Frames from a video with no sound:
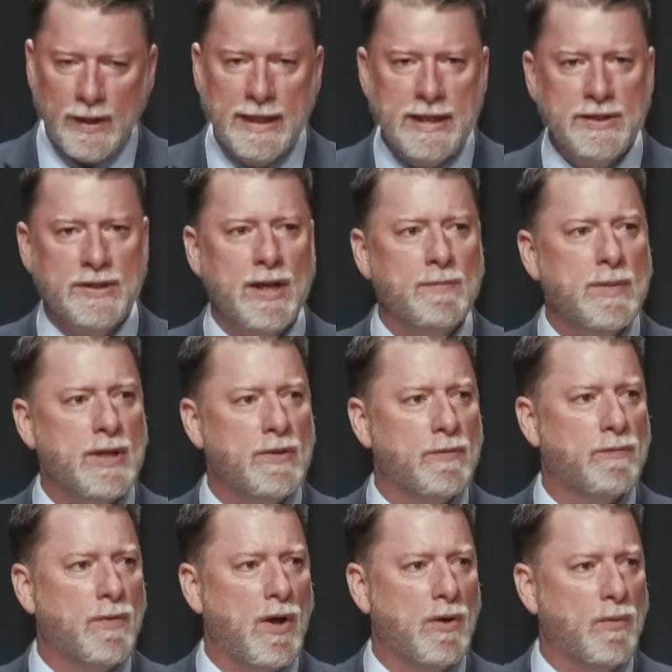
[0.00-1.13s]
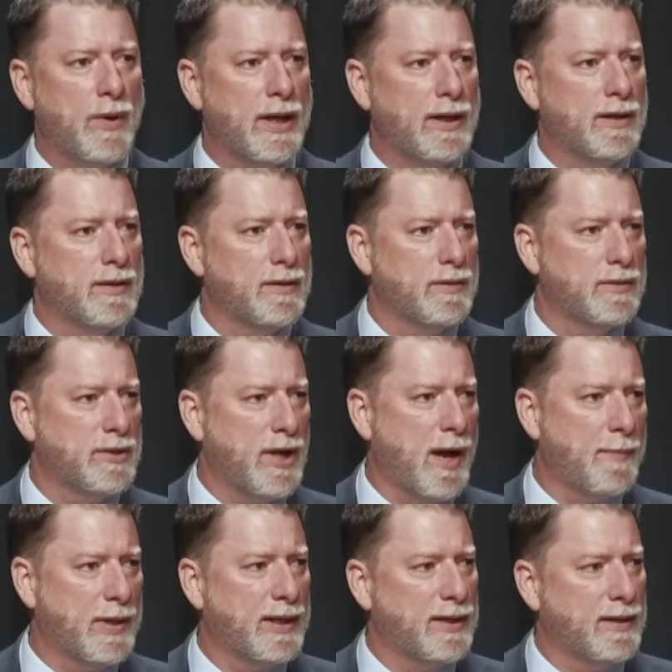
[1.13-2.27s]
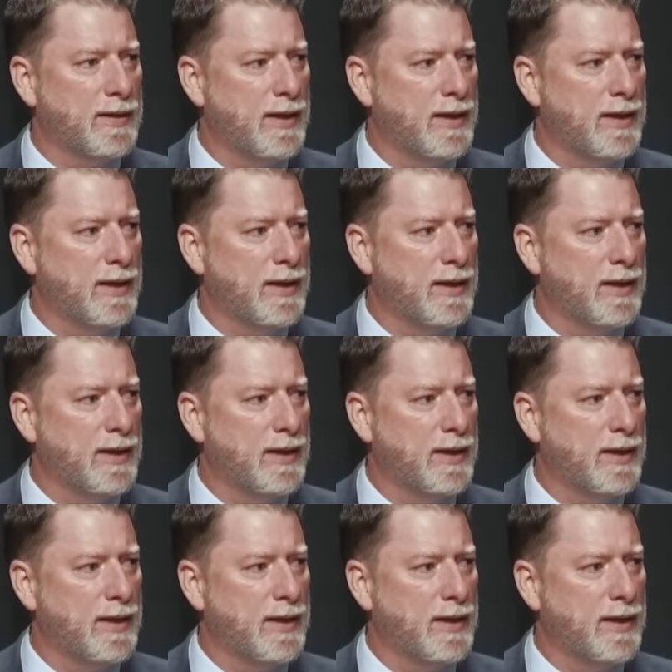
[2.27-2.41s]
and he sent me the following topic